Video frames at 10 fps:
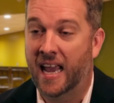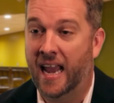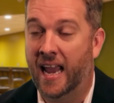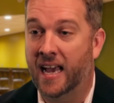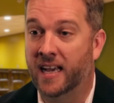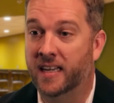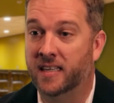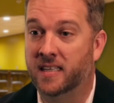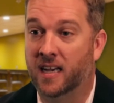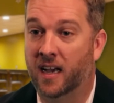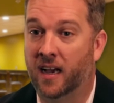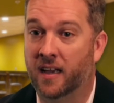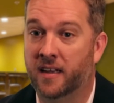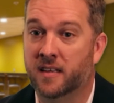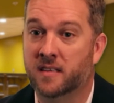and uh,
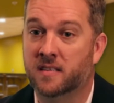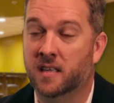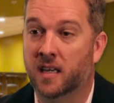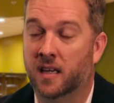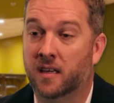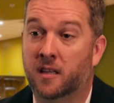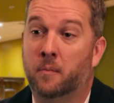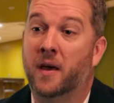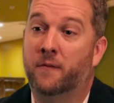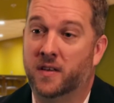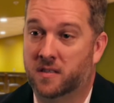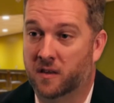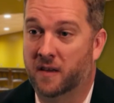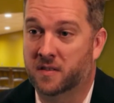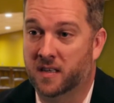it is the benefits to
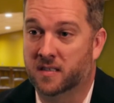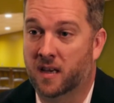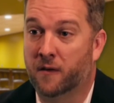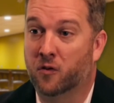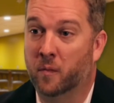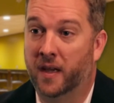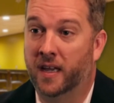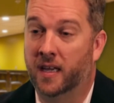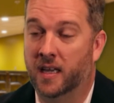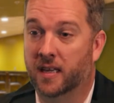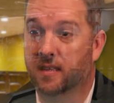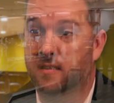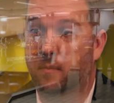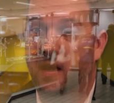FCSI for me is